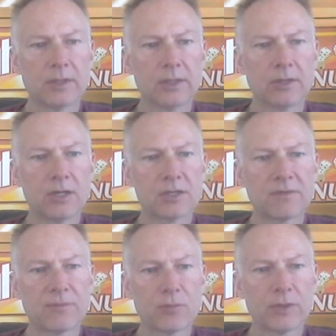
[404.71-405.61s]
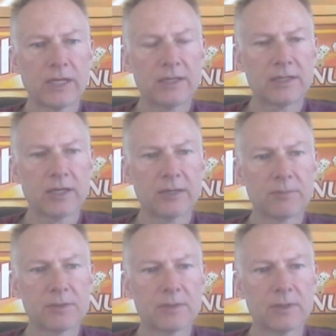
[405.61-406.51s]
he lost 48
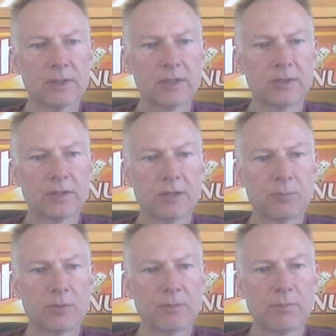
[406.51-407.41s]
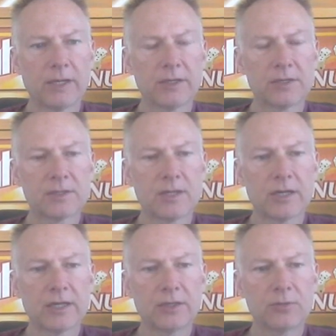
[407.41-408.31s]
times, ended up with
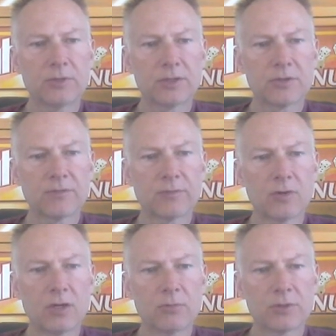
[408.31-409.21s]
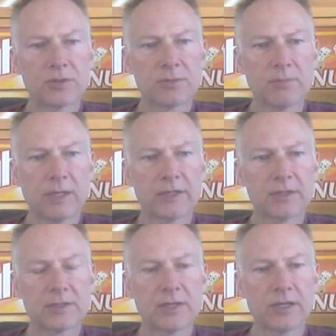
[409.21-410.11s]
-9 units overall, which is
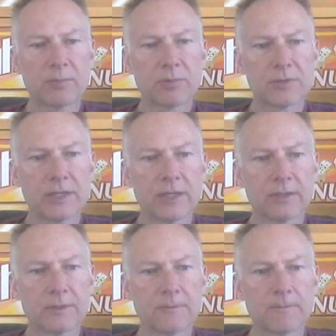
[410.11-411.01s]
-9%.